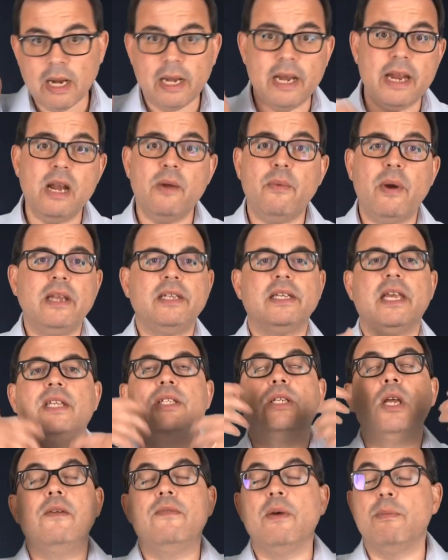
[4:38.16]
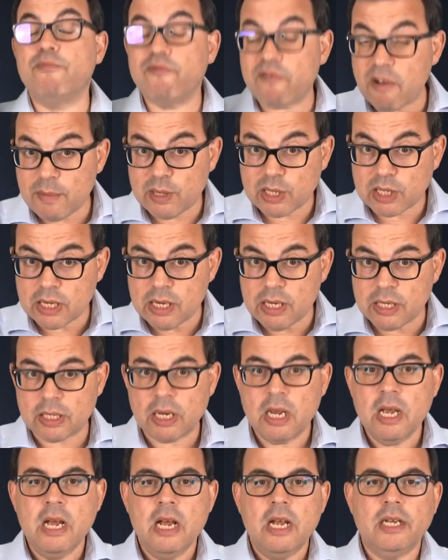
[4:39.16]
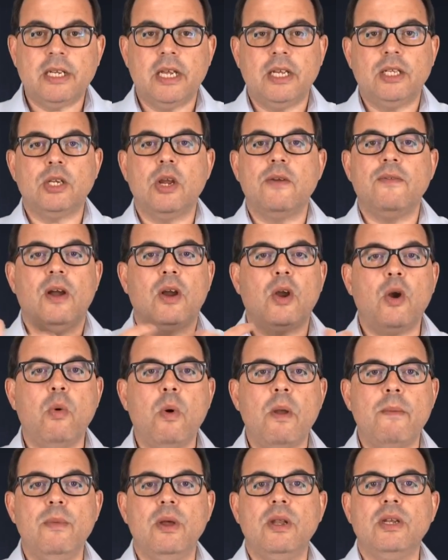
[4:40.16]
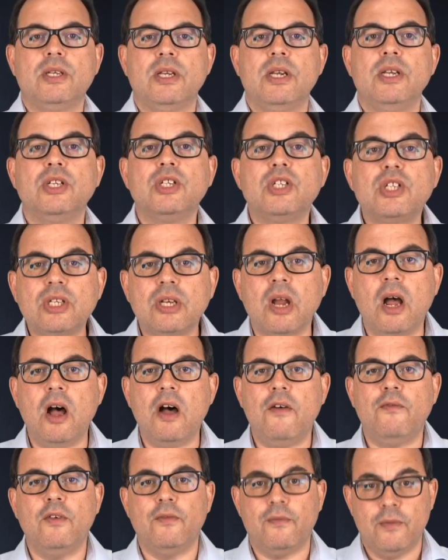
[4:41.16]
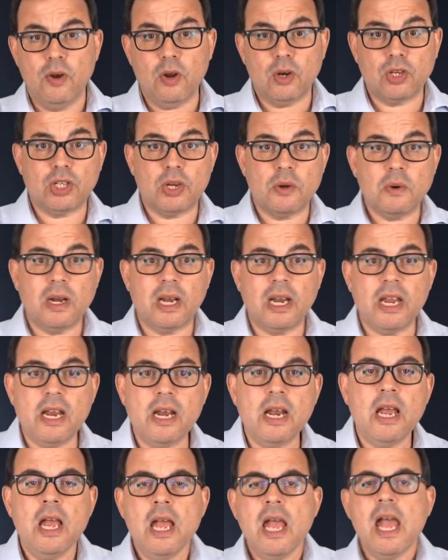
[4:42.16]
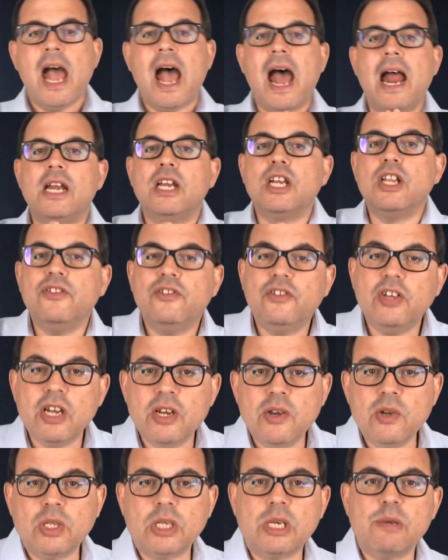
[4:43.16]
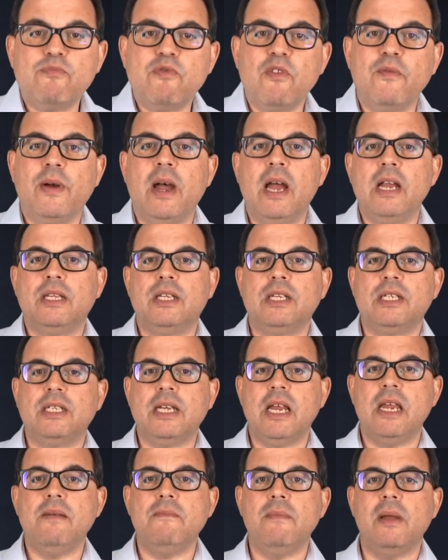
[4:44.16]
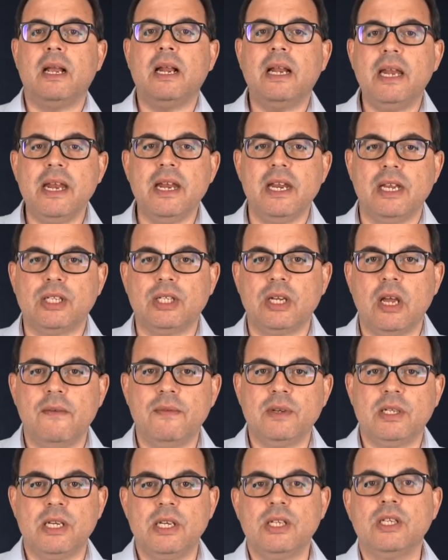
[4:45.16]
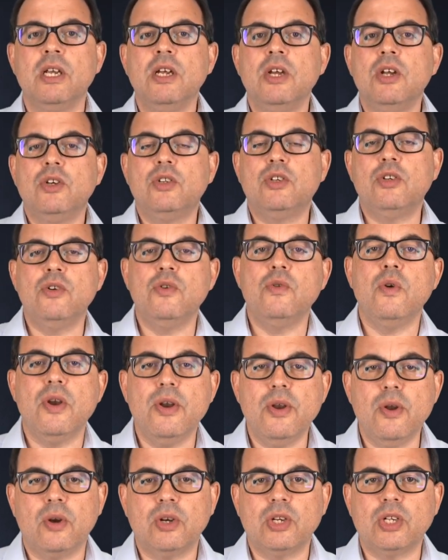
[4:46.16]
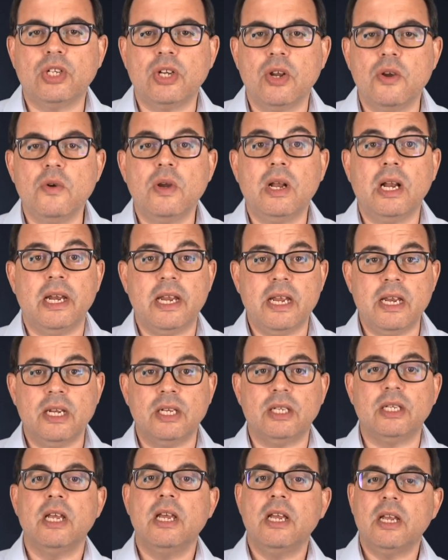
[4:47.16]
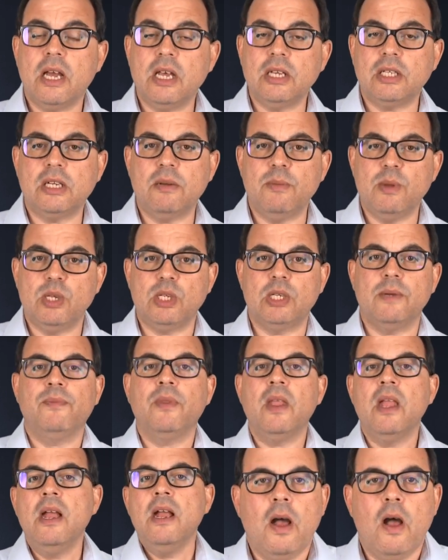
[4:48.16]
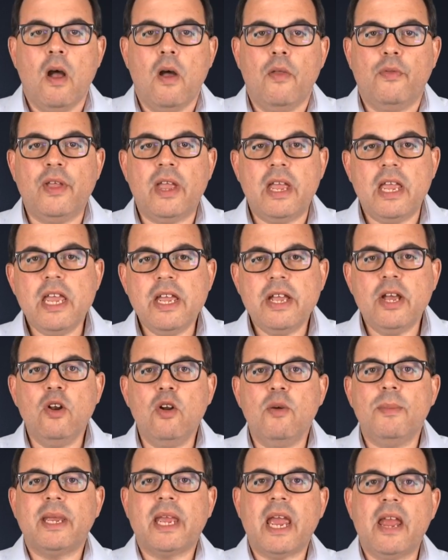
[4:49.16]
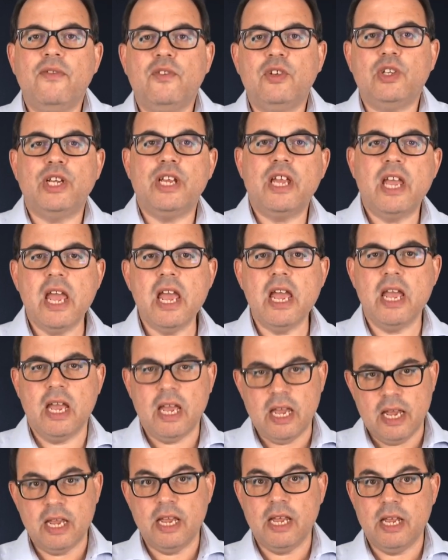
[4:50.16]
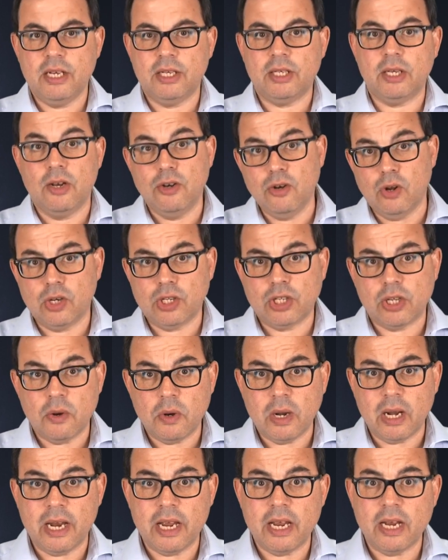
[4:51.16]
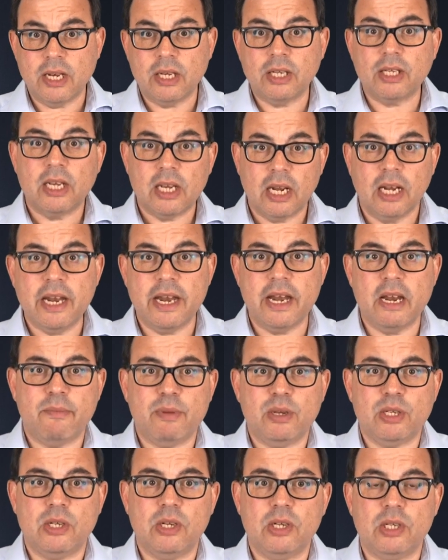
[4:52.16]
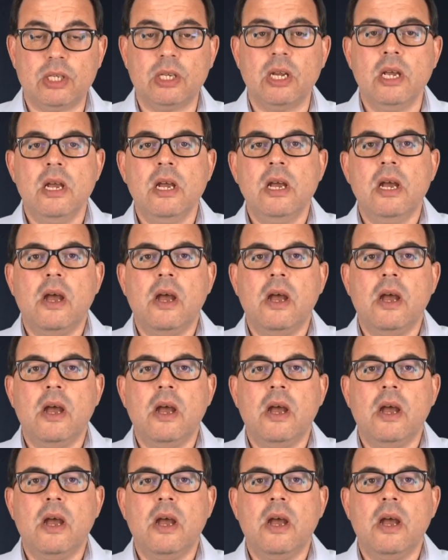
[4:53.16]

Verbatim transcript: Cleanaway takes over premises, takes over equipment and staff of Not So Clean, and continues to provide the same cleaning services to Not So Clean's customers. The economic entity here is Not So Clean's cleaning business.